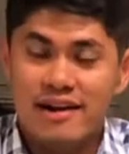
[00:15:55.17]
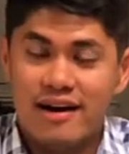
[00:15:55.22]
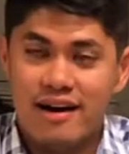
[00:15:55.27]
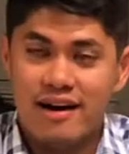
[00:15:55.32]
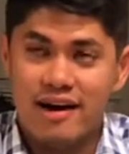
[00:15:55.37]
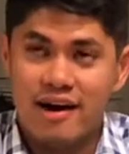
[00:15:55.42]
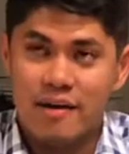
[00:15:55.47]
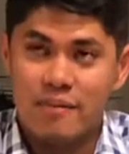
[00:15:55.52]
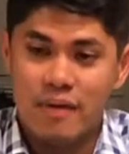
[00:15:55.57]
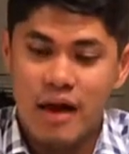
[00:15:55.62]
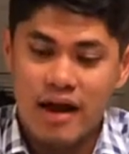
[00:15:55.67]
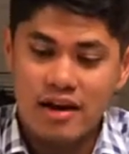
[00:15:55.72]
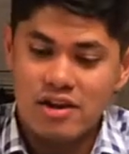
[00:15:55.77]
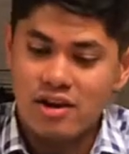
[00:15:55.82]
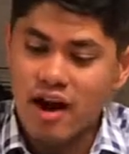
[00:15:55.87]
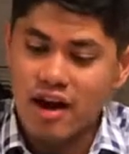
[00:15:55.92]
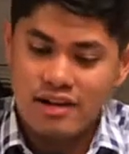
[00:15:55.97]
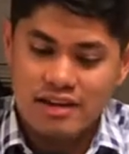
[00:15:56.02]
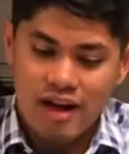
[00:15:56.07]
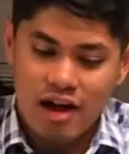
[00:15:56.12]
Um, I
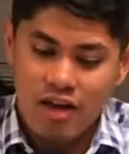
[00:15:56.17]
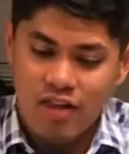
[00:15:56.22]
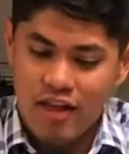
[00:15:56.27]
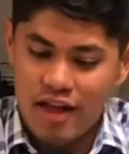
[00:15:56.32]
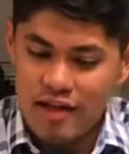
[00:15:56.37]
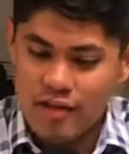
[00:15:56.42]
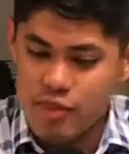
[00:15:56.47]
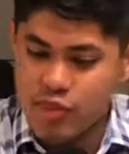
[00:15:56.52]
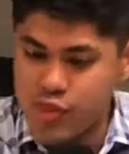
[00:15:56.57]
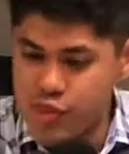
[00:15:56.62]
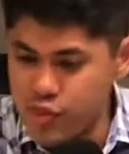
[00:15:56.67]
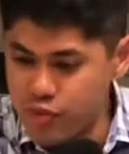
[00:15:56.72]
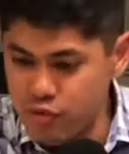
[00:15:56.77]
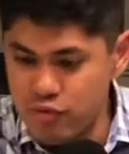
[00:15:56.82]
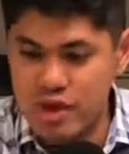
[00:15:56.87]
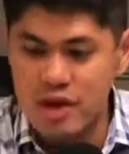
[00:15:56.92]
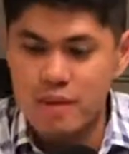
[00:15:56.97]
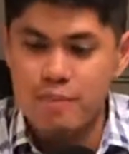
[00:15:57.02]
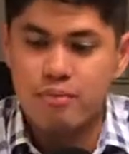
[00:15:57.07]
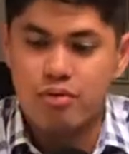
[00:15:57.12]
knocked out like
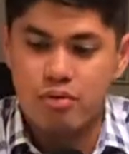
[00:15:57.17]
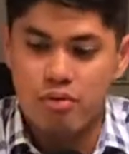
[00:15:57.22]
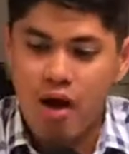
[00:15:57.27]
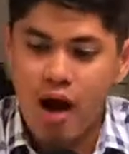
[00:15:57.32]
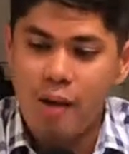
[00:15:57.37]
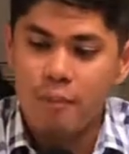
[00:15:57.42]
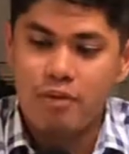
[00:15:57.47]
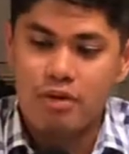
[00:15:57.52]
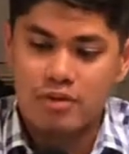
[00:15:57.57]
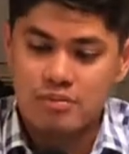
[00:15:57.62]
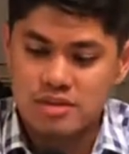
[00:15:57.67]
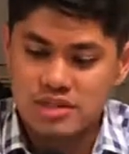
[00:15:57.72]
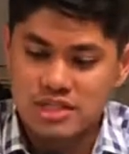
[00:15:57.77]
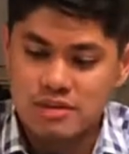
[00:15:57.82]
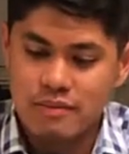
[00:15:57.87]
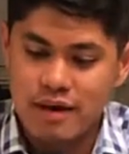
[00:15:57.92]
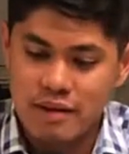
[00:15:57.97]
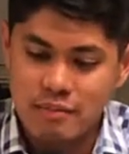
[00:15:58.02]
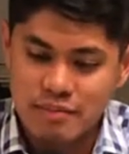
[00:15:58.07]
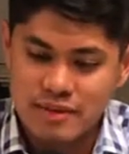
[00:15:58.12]
three problems in
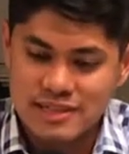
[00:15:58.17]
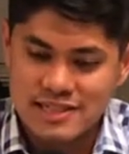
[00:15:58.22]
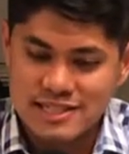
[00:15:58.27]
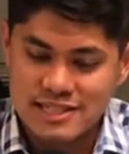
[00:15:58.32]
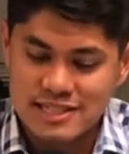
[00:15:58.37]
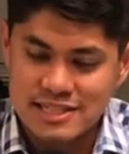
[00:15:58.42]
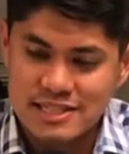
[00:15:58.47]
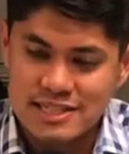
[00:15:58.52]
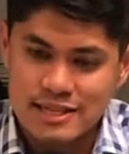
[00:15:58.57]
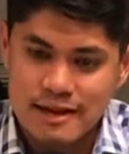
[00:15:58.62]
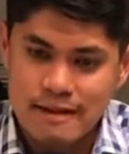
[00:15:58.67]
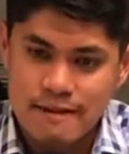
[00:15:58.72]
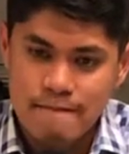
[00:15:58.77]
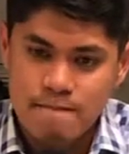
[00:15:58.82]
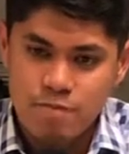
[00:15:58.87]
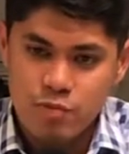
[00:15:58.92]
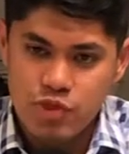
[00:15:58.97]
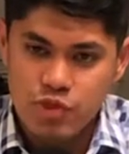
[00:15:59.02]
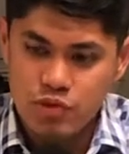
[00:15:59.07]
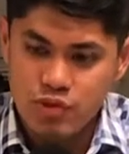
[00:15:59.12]
my business,
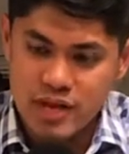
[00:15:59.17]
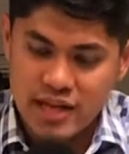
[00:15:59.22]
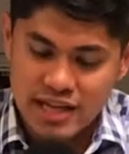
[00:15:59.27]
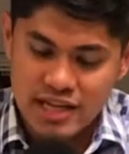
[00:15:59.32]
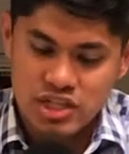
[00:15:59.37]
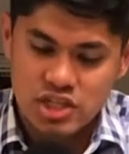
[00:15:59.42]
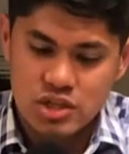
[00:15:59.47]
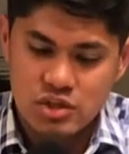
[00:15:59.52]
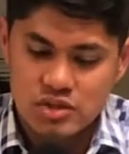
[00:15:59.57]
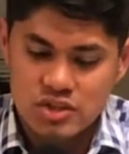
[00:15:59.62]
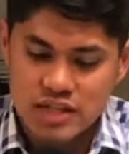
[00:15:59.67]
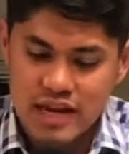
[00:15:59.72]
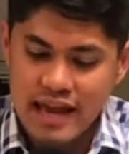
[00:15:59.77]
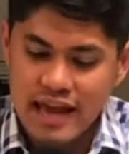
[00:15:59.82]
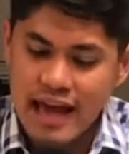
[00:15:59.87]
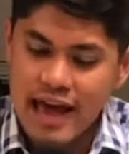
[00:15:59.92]
three issues that I